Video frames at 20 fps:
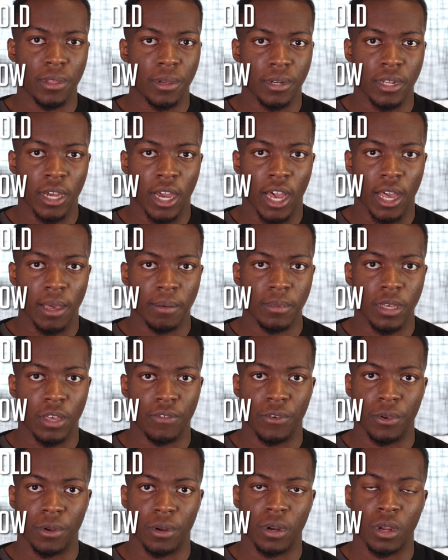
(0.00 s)
your time
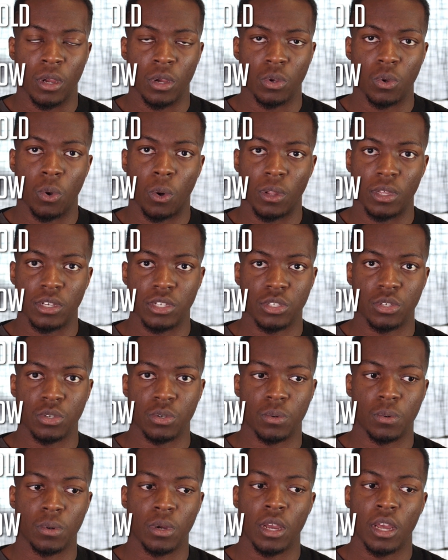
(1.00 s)
if your goal is
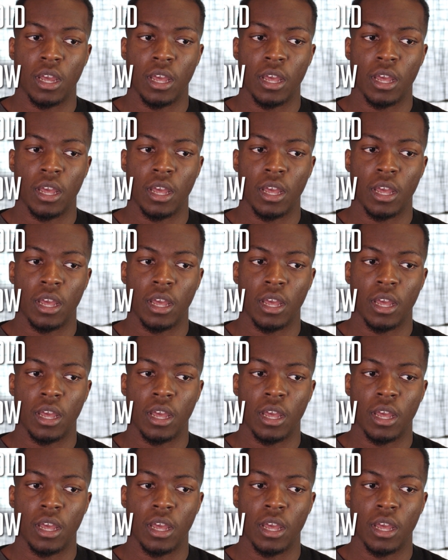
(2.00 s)
to